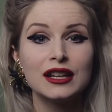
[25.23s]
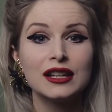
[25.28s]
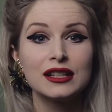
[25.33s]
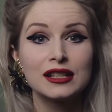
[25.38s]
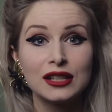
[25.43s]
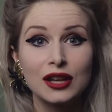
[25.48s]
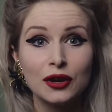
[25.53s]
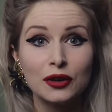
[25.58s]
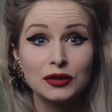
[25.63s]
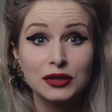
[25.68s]

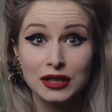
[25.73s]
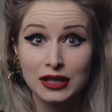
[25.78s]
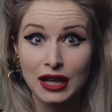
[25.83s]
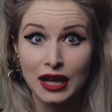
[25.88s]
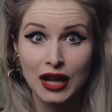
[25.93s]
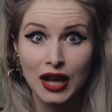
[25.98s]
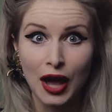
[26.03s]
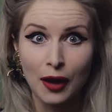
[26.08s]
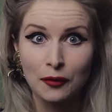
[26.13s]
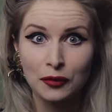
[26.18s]
So
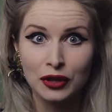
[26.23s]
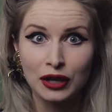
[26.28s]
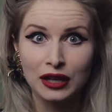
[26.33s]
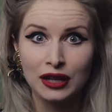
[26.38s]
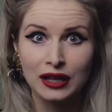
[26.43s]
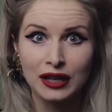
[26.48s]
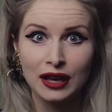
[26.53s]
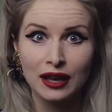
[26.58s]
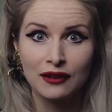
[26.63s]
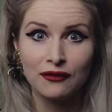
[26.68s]
today I'm going
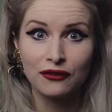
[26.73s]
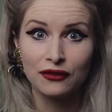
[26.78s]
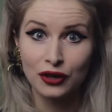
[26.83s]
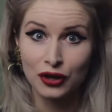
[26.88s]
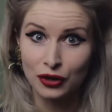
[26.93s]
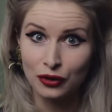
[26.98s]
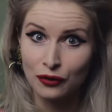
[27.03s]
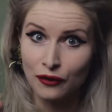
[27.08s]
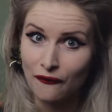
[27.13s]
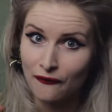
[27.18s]
to give
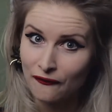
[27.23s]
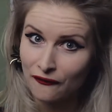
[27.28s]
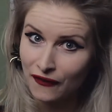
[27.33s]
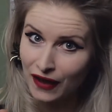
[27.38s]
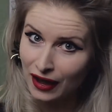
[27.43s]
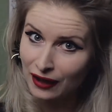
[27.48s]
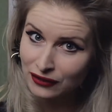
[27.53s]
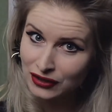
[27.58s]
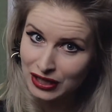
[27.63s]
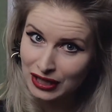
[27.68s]
you
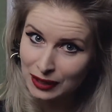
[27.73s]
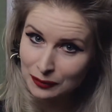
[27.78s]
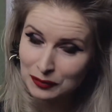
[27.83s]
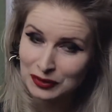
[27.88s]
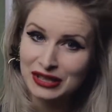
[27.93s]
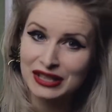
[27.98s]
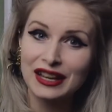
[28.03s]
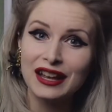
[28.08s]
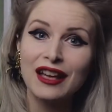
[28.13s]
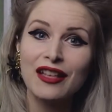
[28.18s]
5
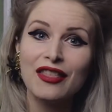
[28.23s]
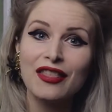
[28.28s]
tips